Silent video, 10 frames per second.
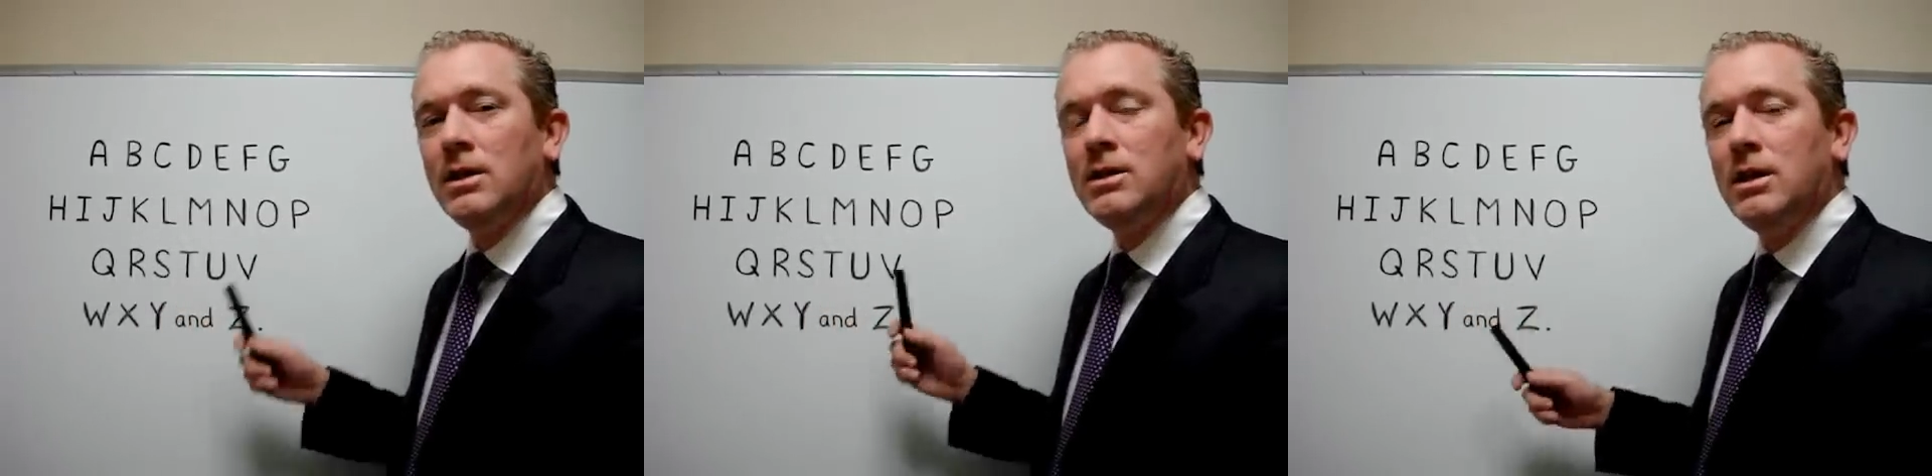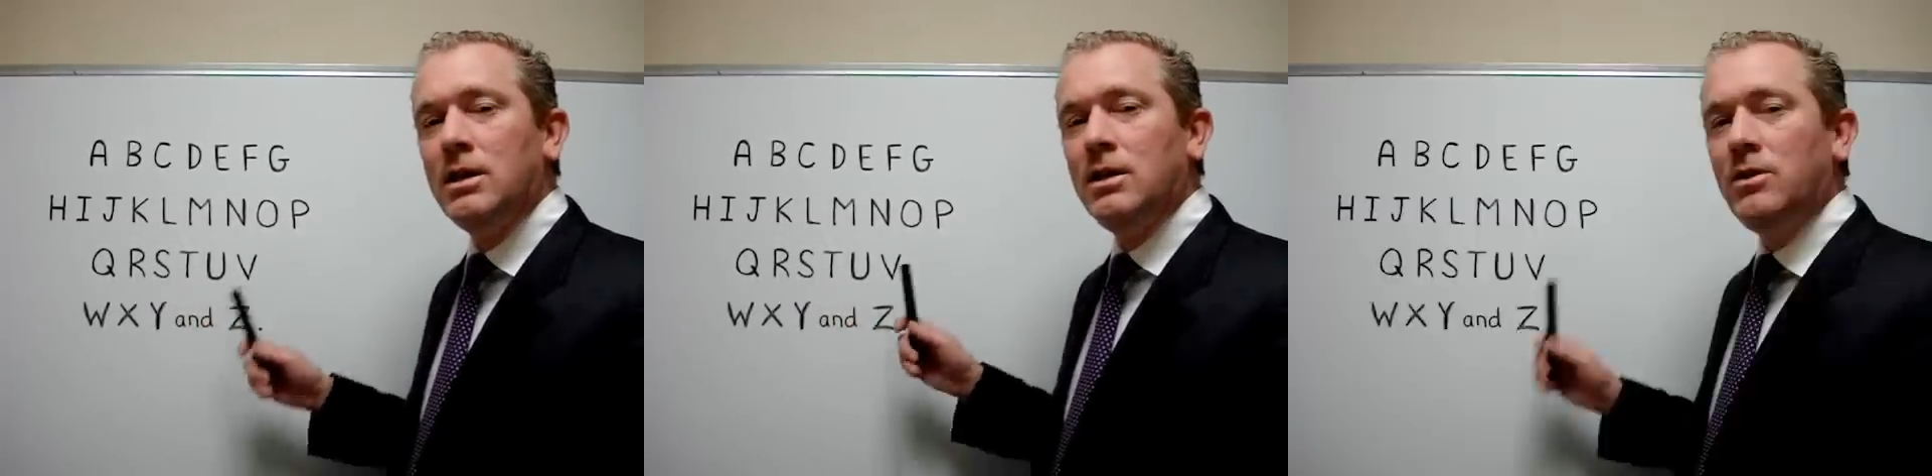
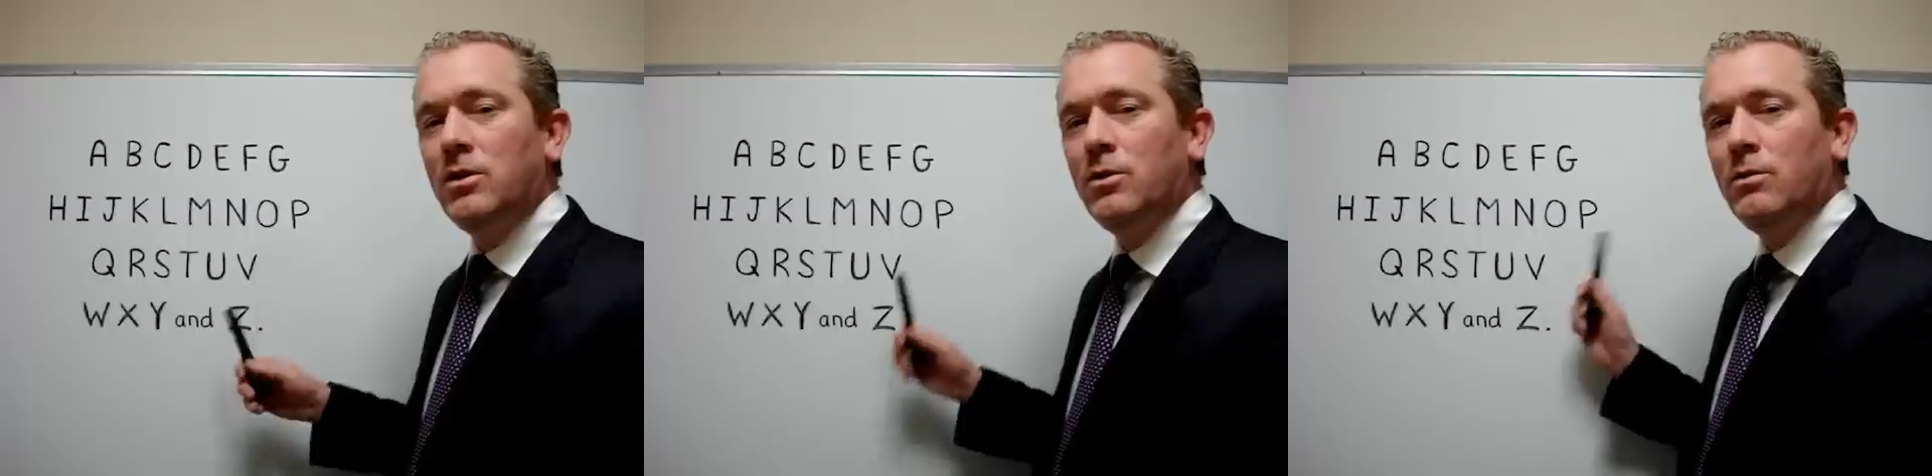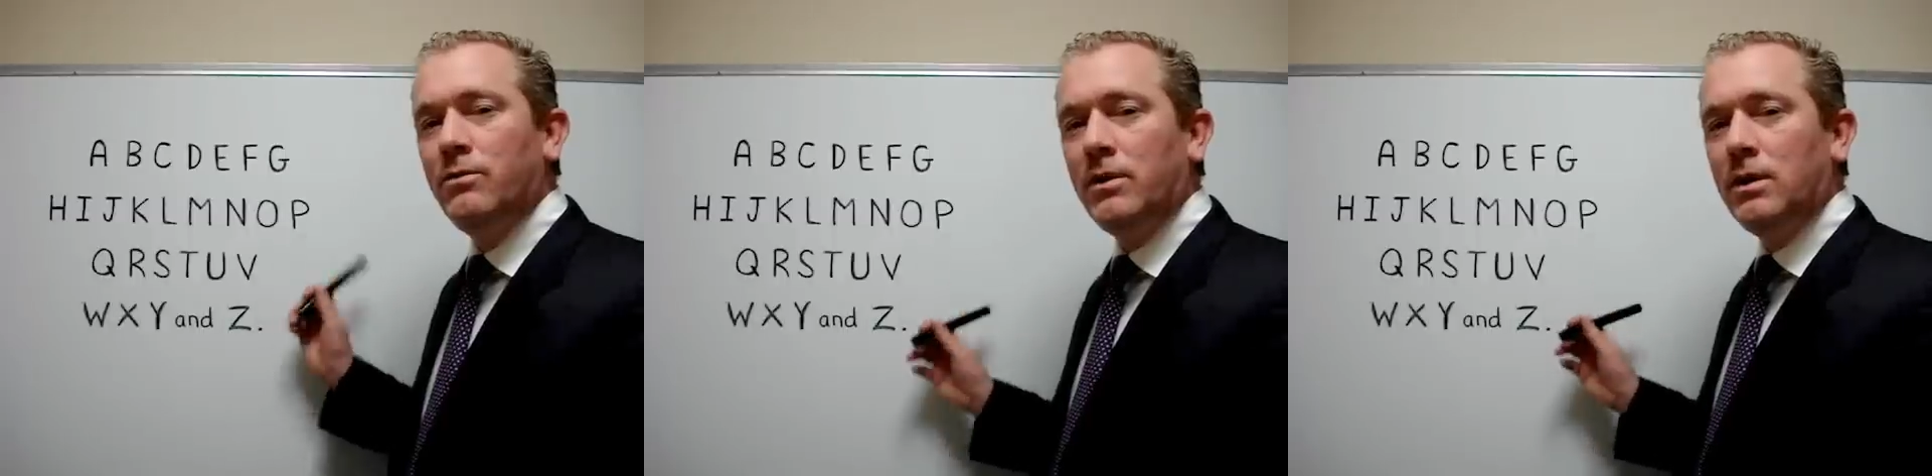T,
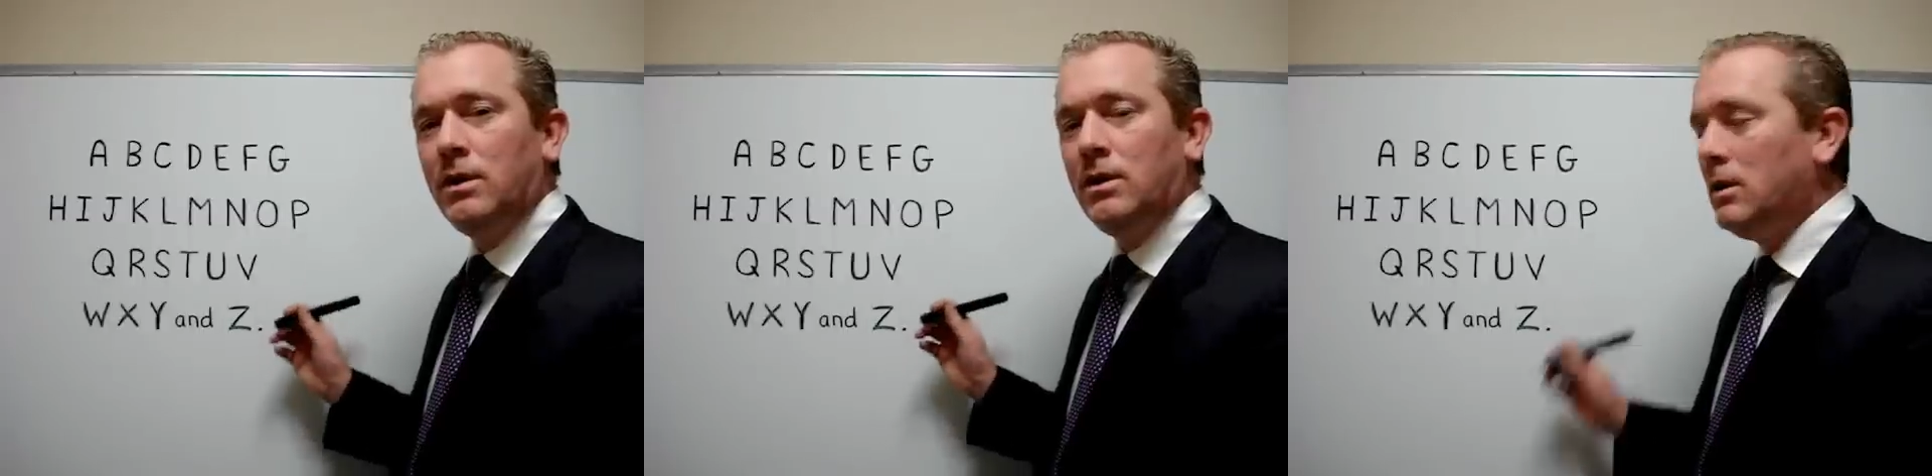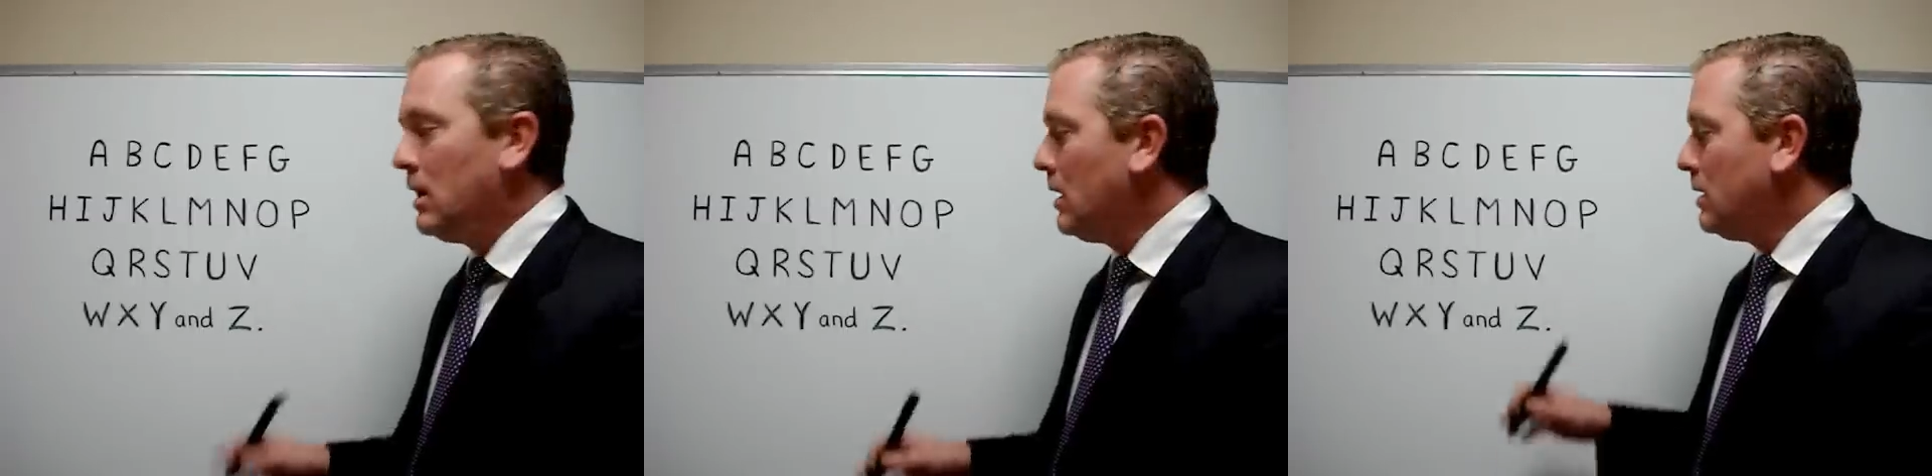U,
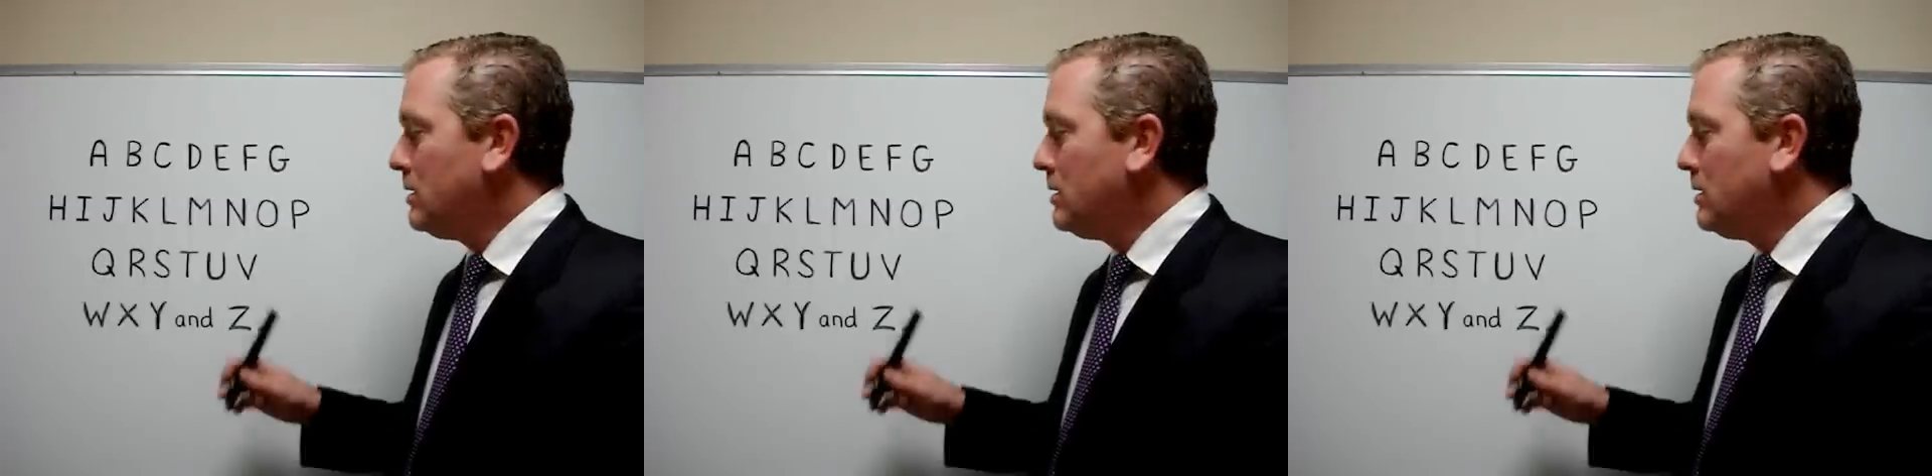V,